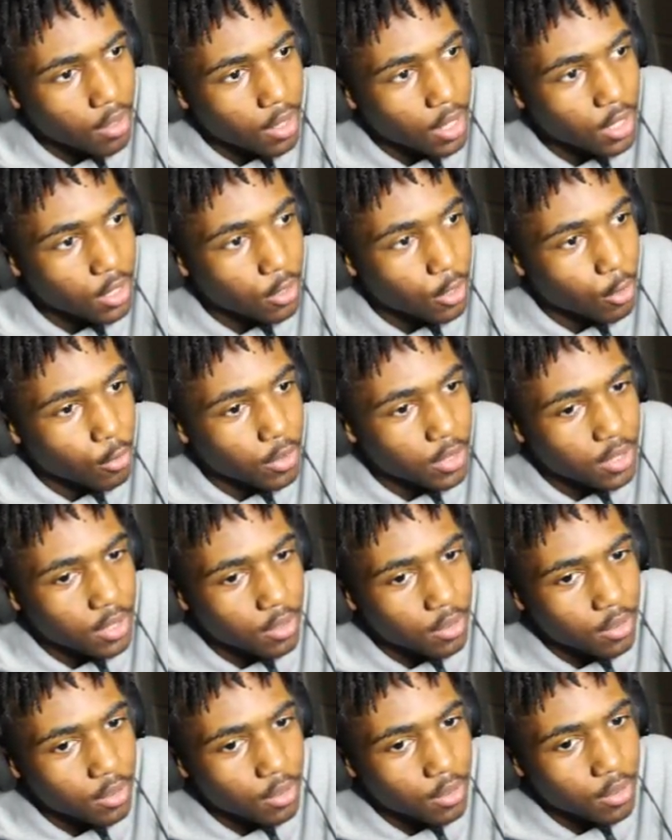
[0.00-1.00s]
And you know what?
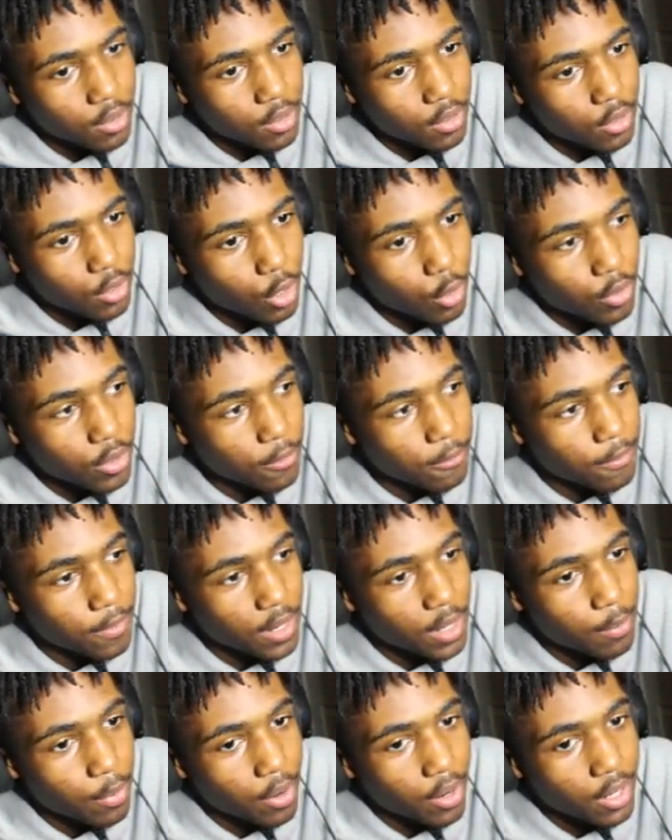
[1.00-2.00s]
You know what the funny
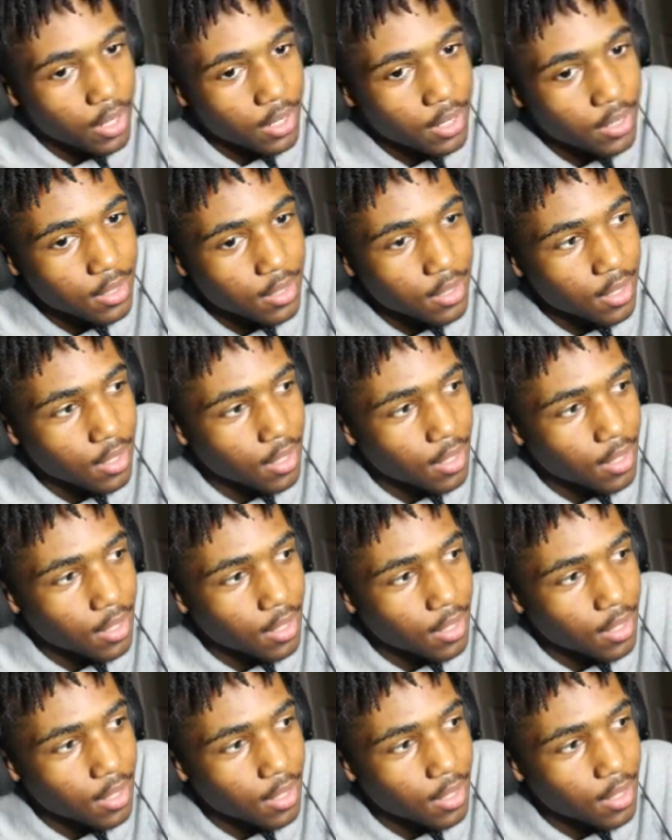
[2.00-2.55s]
part is?